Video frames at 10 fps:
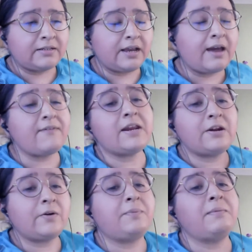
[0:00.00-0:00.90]
having
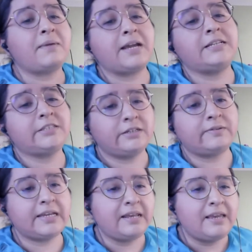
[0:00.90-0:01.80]
an open mind to
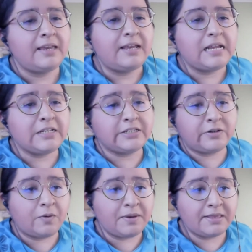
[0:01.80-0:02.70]
it, and just
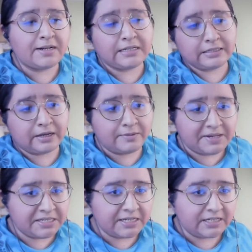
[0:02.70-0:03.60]
hoping that it's going to
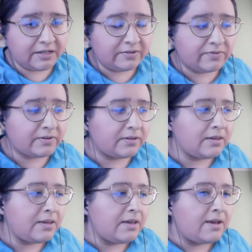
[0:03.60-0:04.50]
be successful.
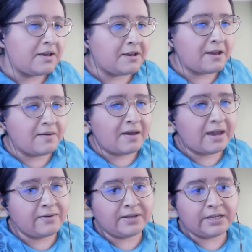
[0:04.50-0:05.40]

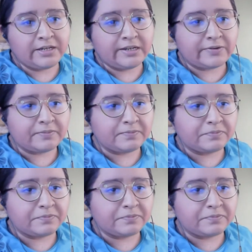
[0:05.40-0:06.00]
I really do.